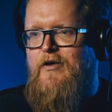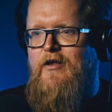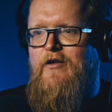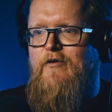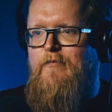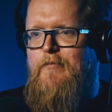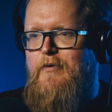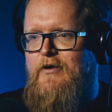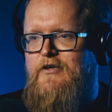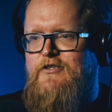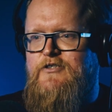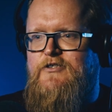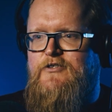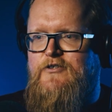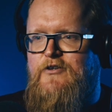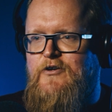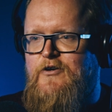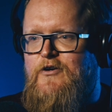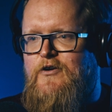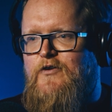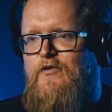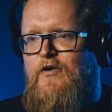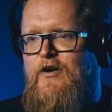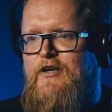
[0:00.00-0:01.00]
a bit
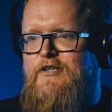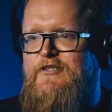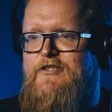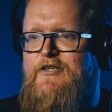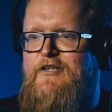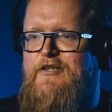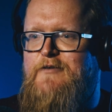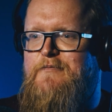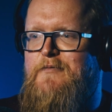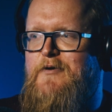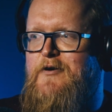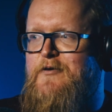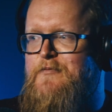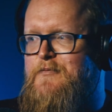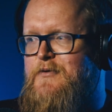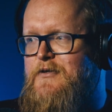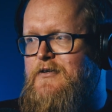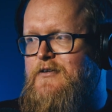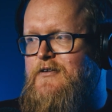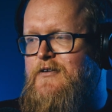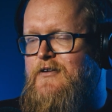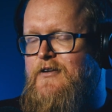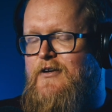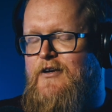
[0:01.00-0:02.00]
stir crazy at the moment.
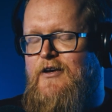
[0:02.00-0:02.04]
